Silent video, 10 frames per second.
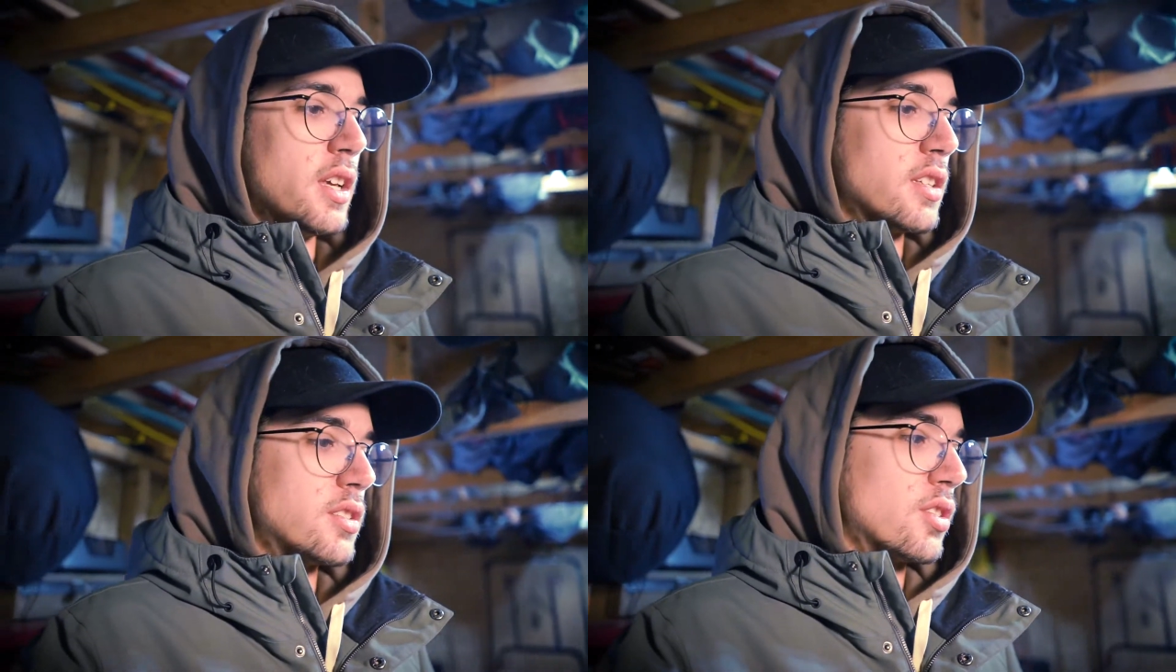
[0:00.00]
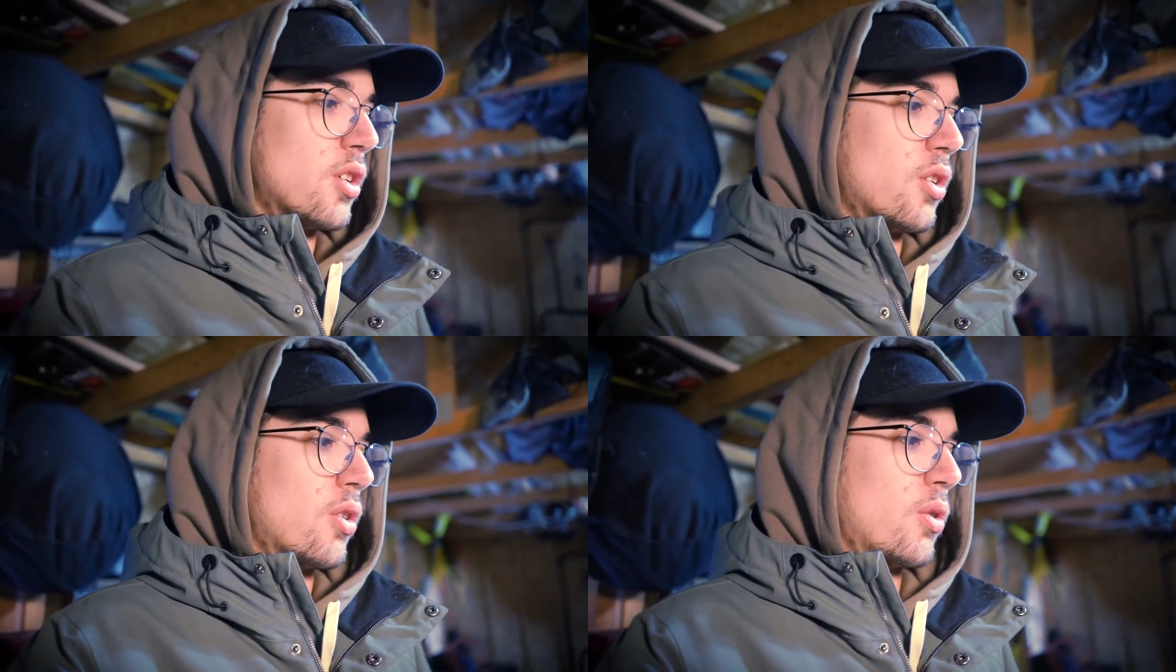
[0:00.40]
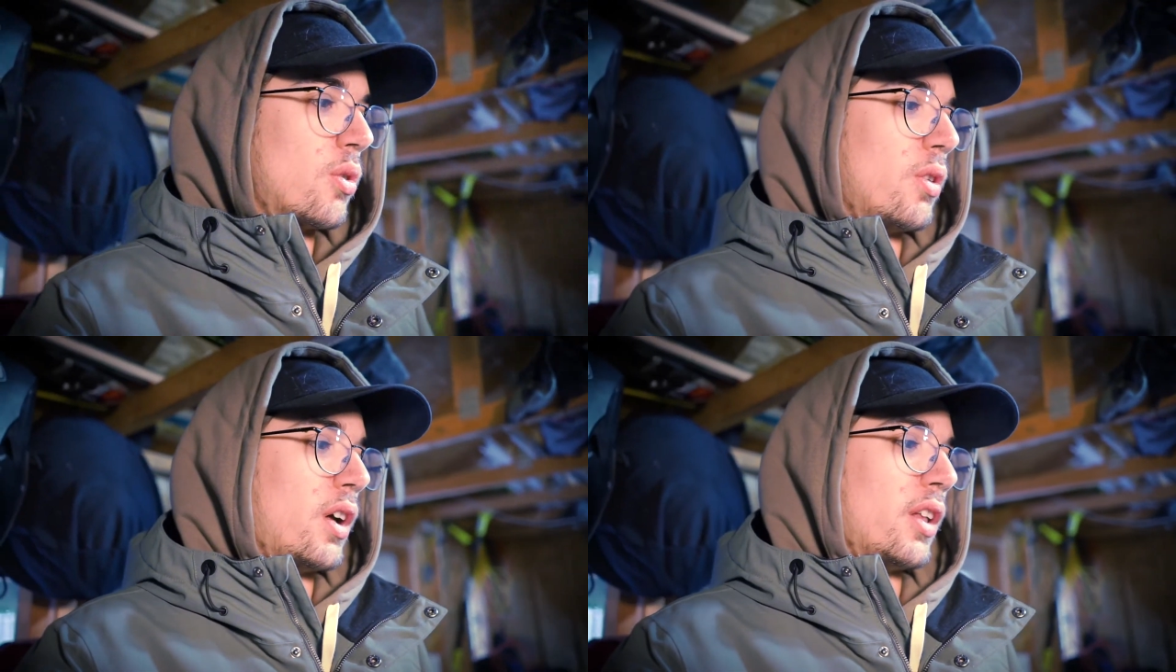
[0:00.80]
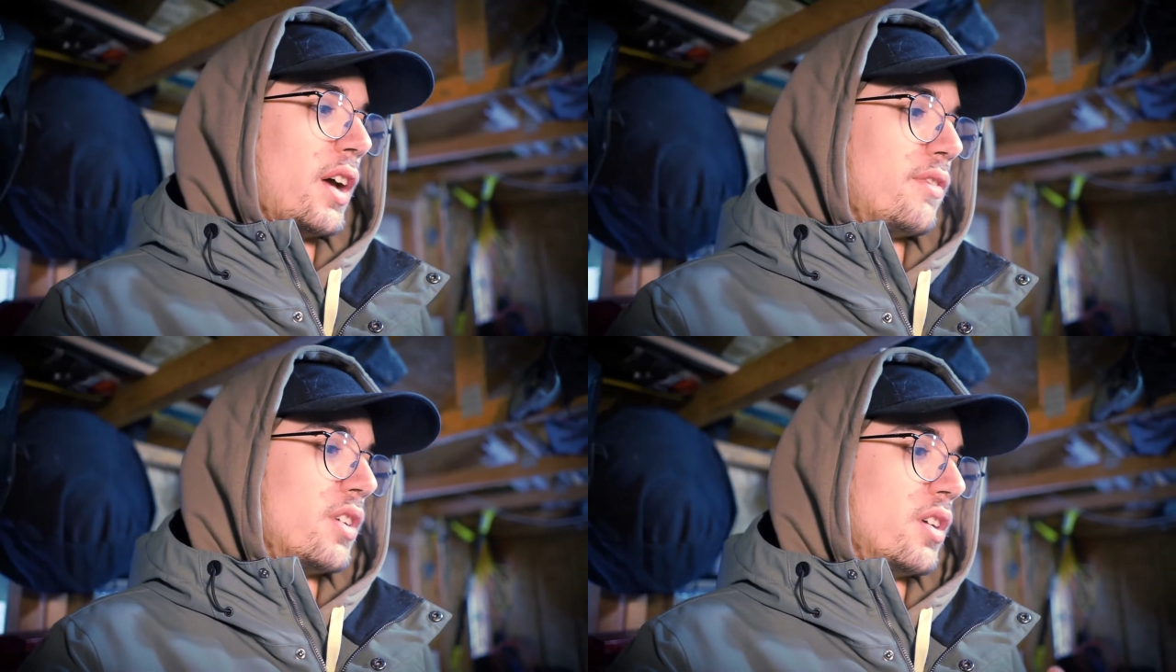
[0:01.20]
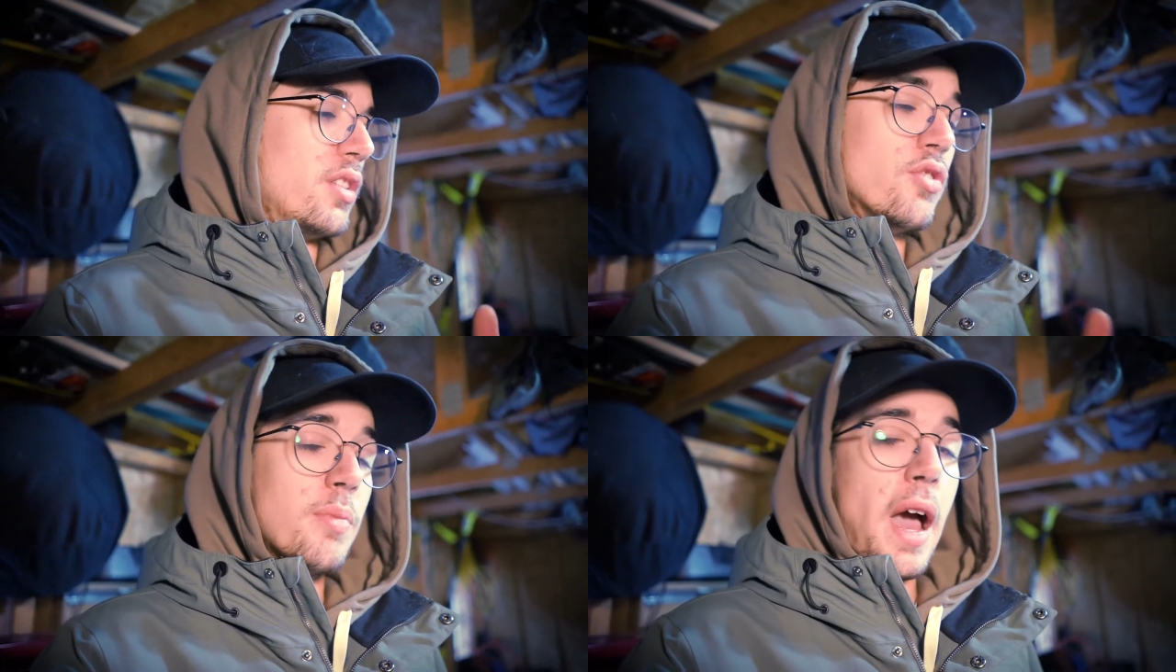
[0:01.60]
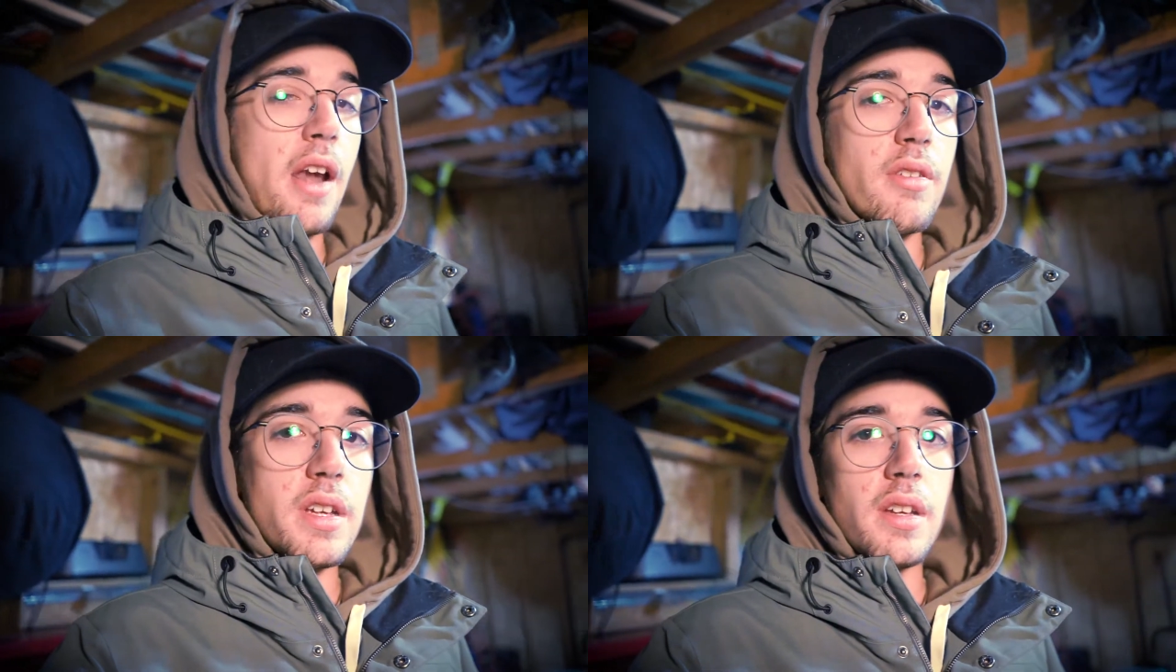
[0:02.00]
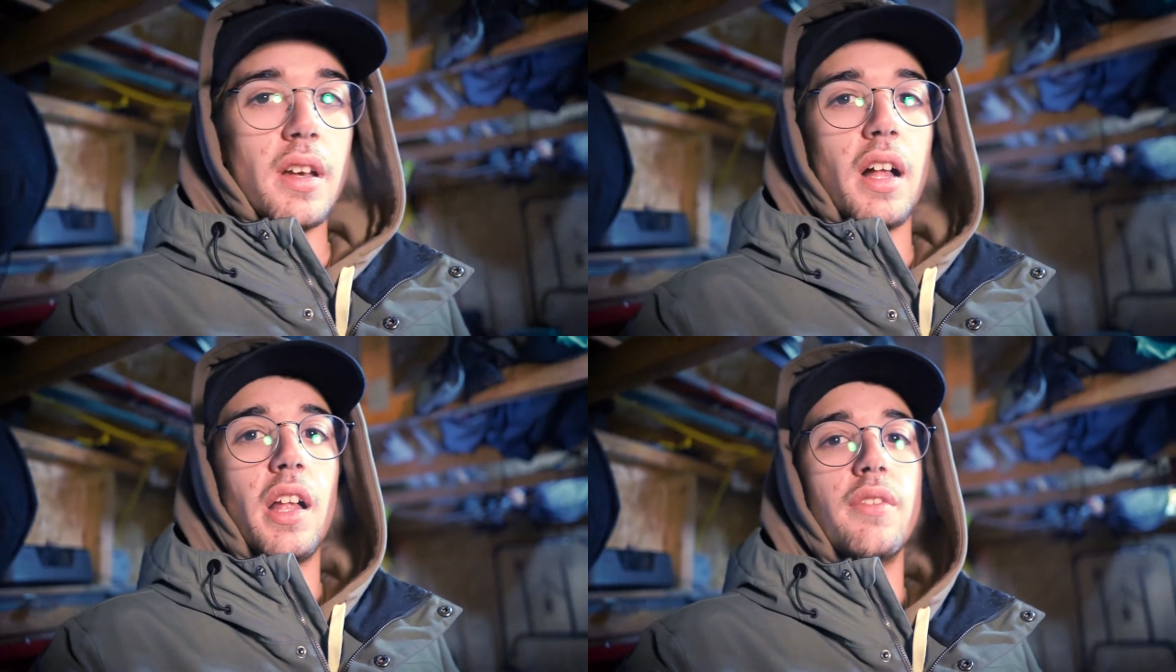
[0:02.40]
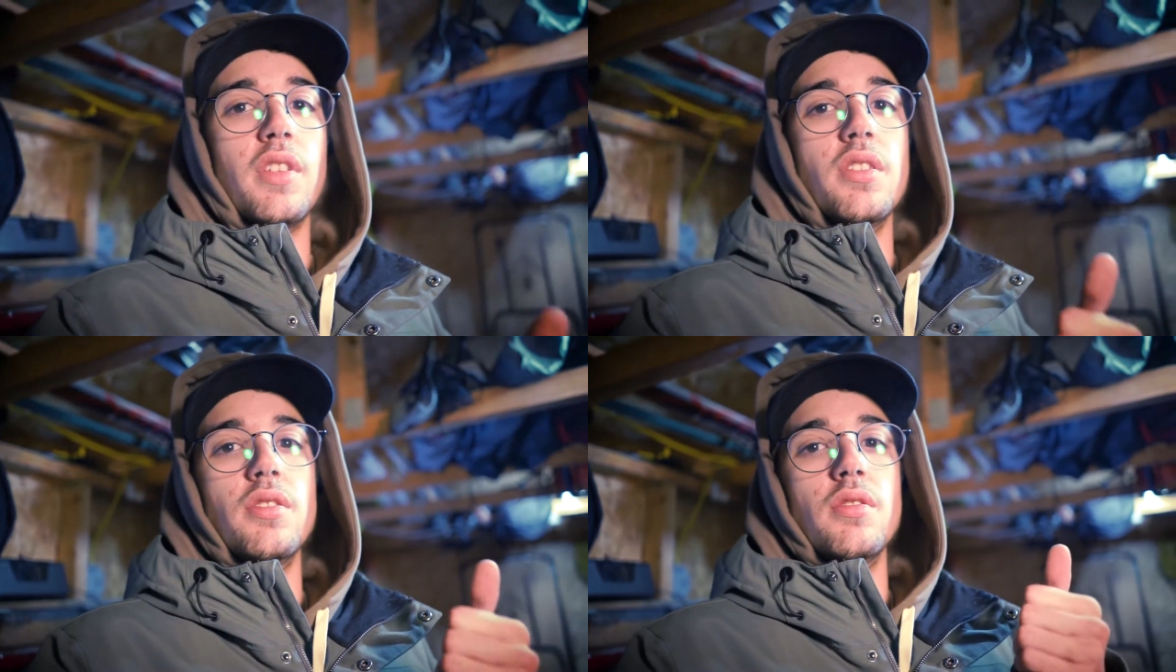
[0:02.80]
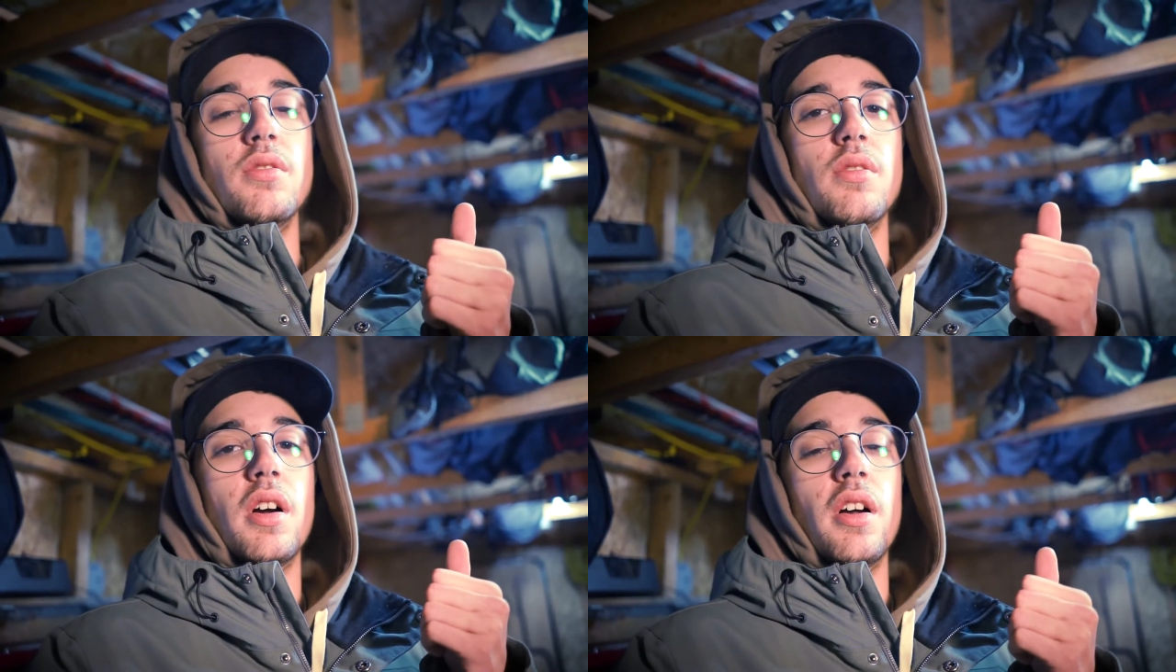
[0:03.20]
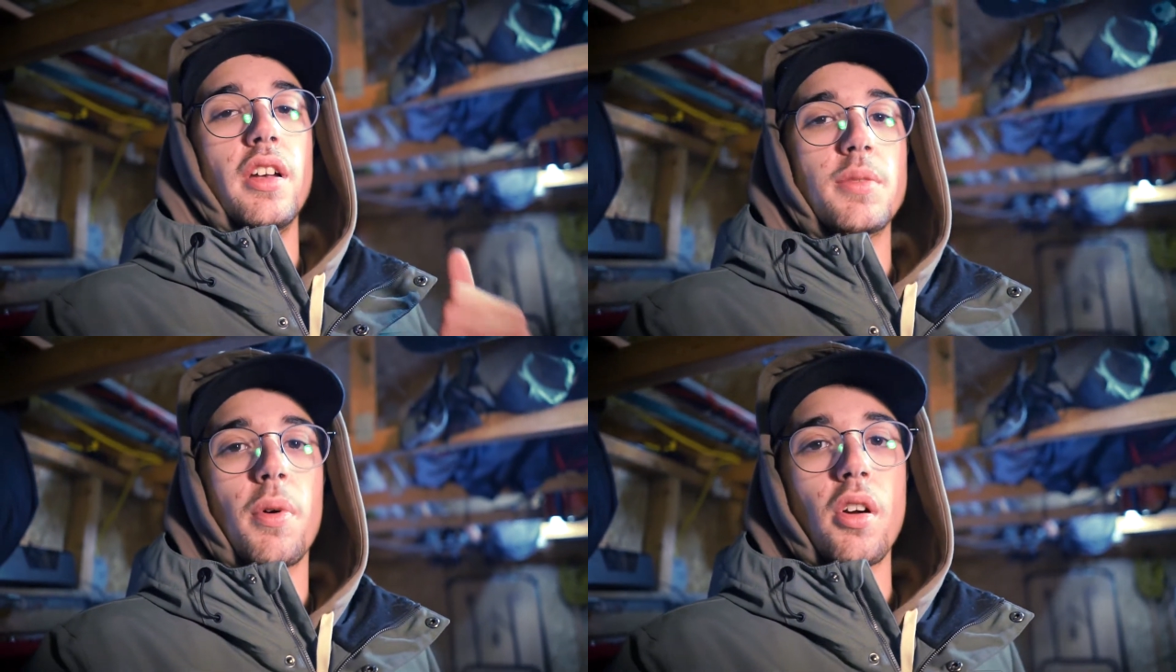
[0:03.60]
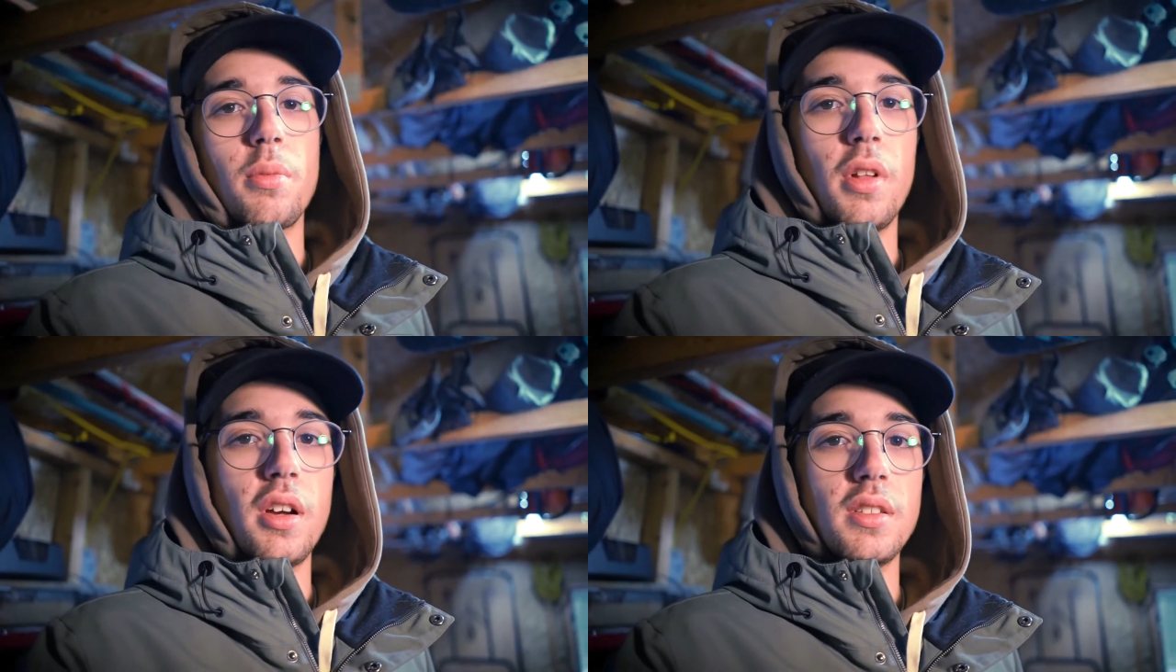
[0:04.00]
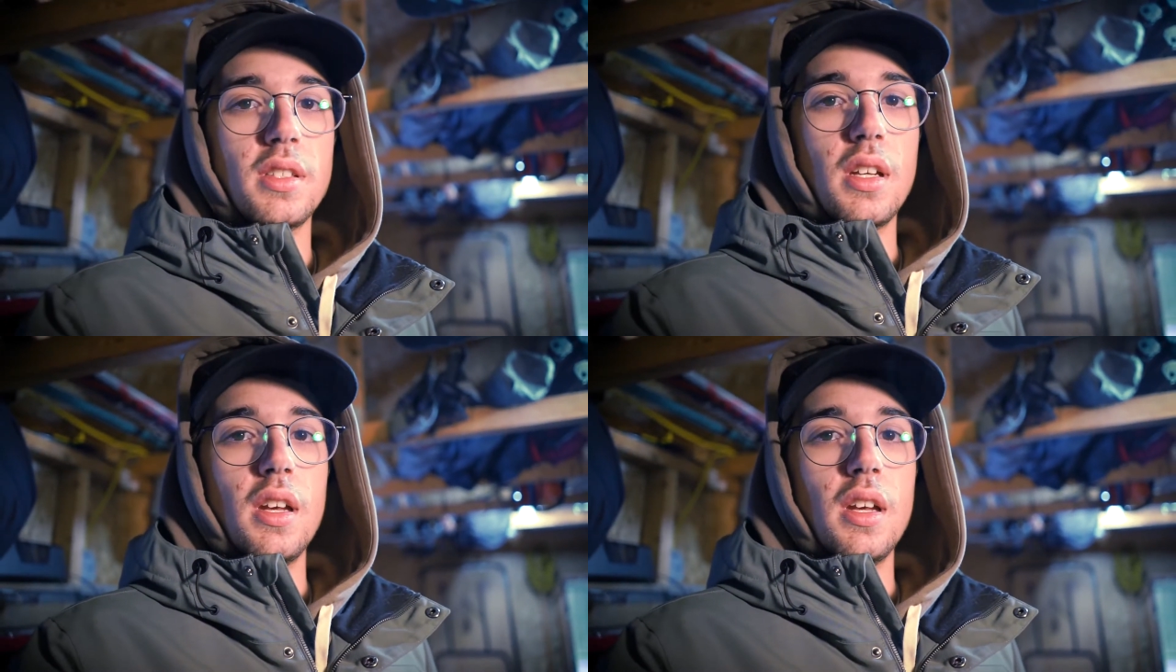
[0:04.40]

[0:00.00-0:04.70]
So I'll have the new battery, I'll have the new spark plugs,